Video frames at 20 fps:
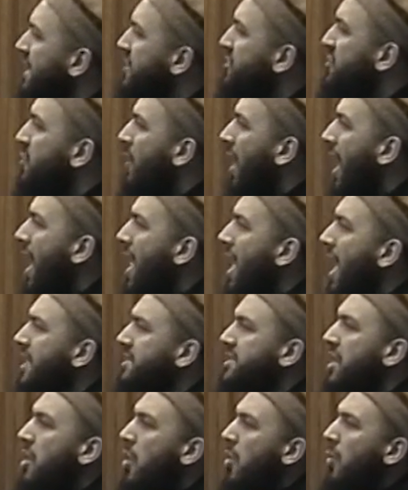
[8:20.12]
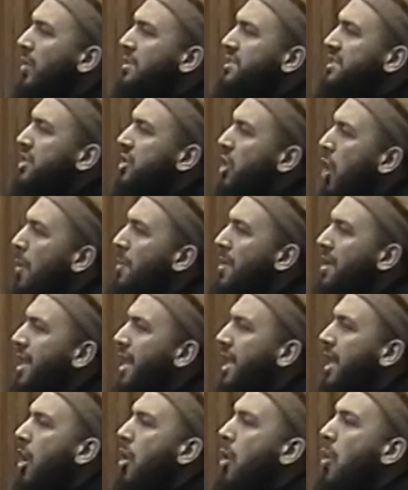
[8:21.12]
these two ayat, what's the common
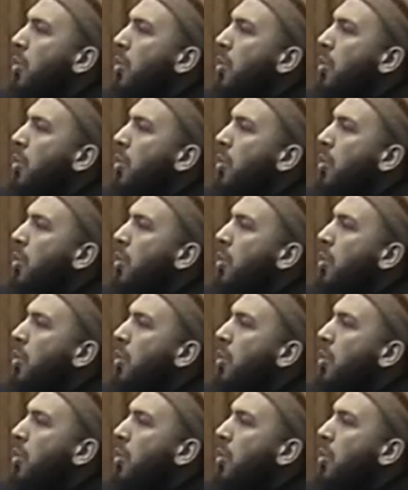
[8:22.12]
link?